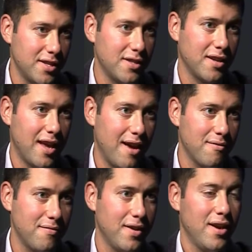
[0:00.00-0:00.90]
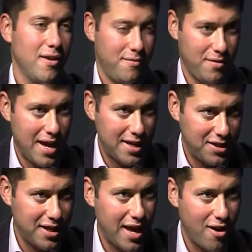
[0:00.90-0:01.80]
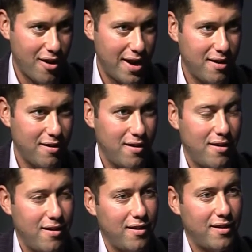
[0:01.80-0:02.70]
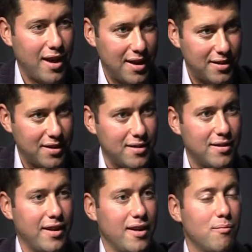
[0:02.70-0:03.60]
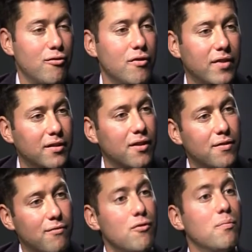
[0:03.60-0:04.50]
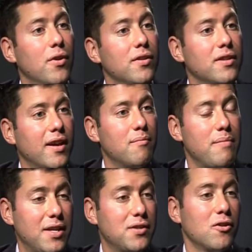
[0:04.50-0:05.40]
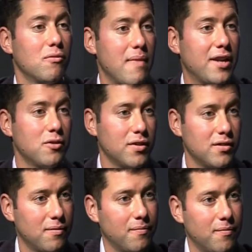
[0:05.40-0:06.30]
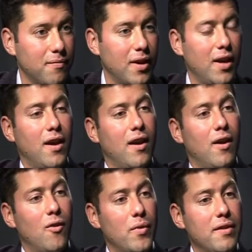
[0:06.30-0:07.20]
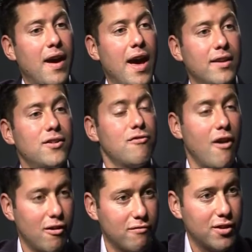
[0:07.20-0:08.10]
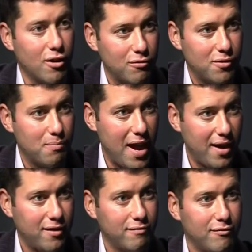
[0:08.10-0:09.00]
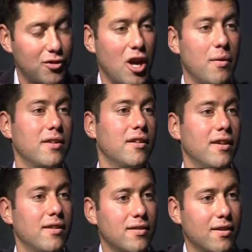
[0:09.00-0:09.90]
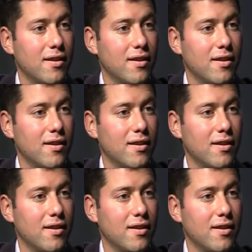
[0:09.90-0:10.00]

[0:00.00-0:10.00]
this can have for HCAI cases in improving the throughput and bed stock management. We've had trial results back showing that it's